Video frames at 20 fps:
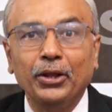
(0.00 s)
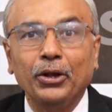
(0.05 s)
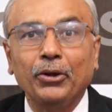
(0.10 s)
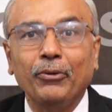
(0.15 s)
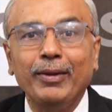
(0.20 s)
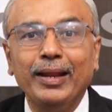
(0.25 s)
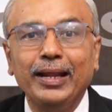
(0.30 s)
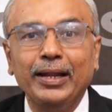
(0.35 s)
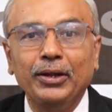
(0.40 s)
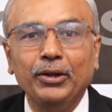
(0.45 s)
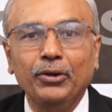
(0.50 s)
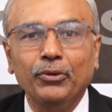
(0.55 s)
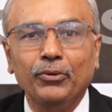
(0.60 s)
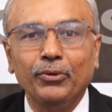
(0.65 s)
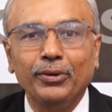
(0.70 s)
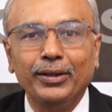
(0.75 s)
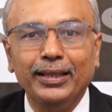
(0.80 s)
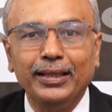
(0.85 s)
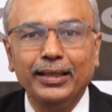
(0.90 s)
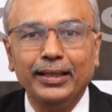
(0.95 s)
queen
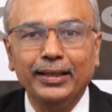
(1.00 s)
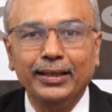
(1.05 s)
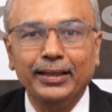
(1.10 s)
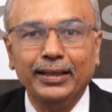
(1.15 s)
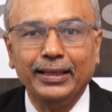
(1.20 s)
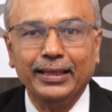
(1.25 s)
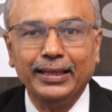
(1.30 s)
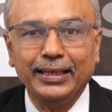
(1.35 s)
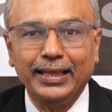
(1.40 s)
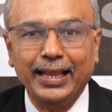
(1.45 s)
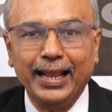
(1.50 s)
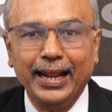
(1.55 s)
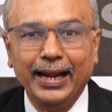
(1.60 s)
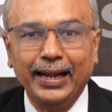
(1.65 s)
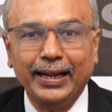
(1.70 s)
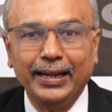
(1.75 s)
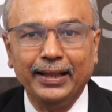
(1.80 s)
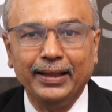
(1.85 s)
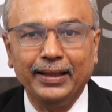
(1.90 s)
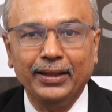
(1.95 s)
to
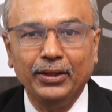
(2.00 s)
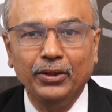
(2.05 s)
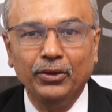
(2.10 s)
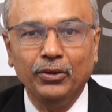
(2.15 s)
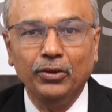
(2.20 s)
e8,